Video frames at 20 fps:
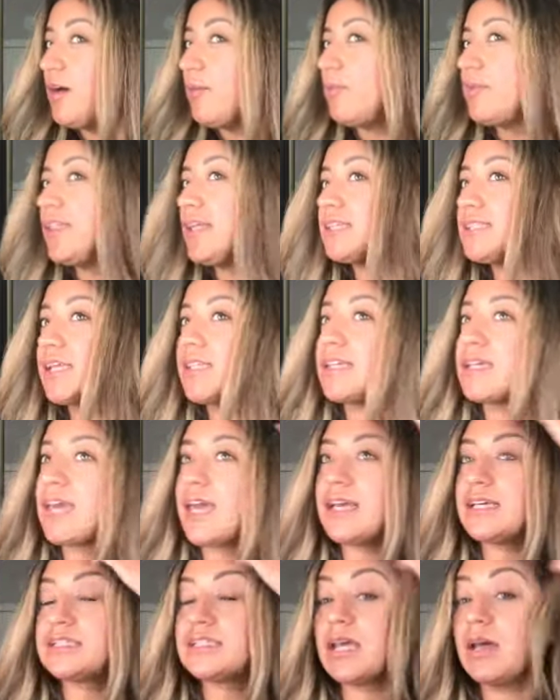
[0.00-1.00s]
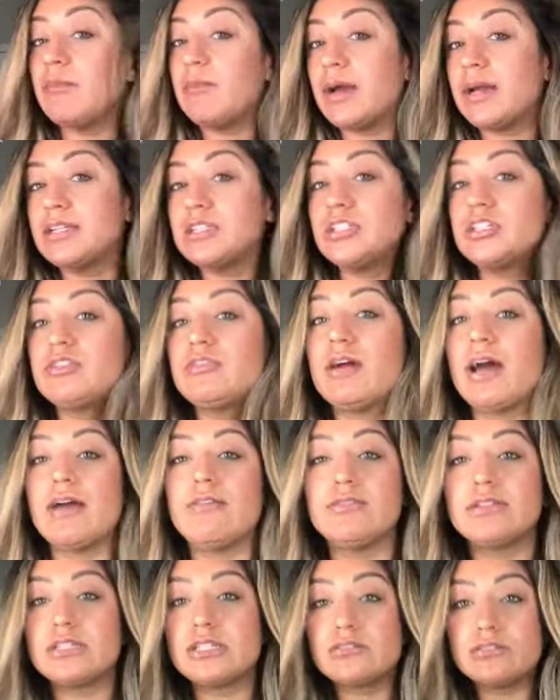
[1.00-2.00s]
But that's not the case. And mind you,
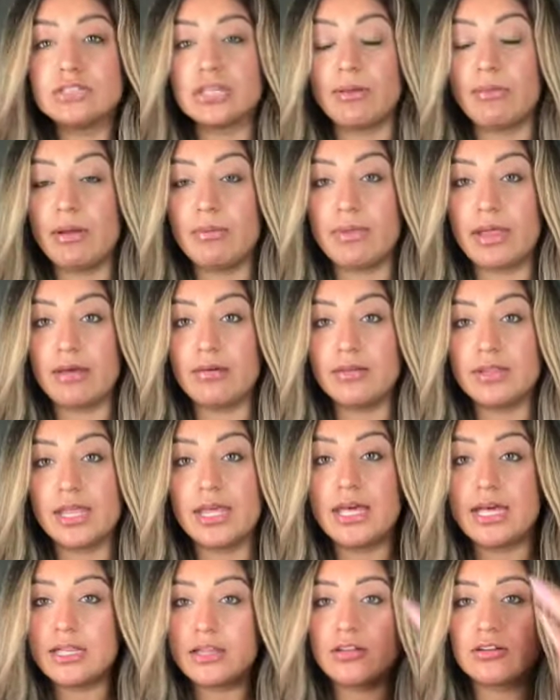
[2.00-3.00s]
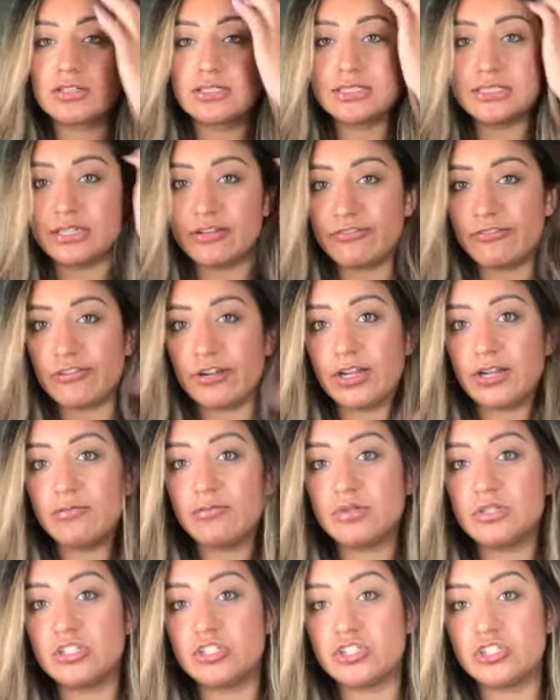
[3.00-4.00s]
every single time I play with it, it looks different,
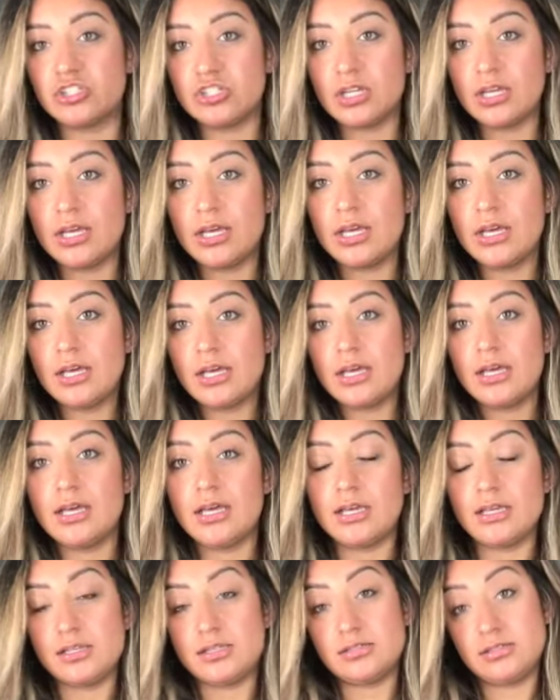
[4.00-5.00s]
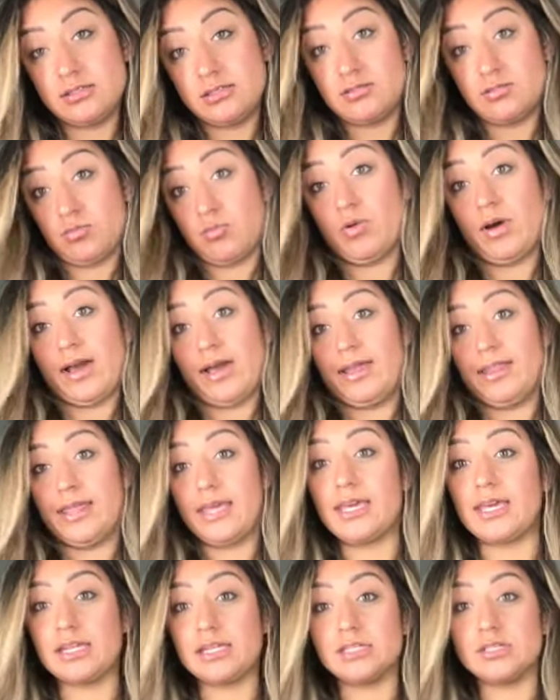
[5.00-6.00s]
which is why I
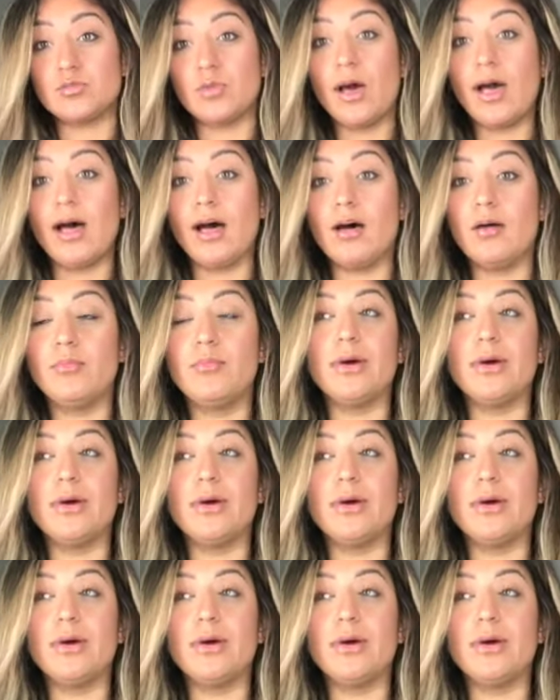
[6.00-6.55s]
like it as well.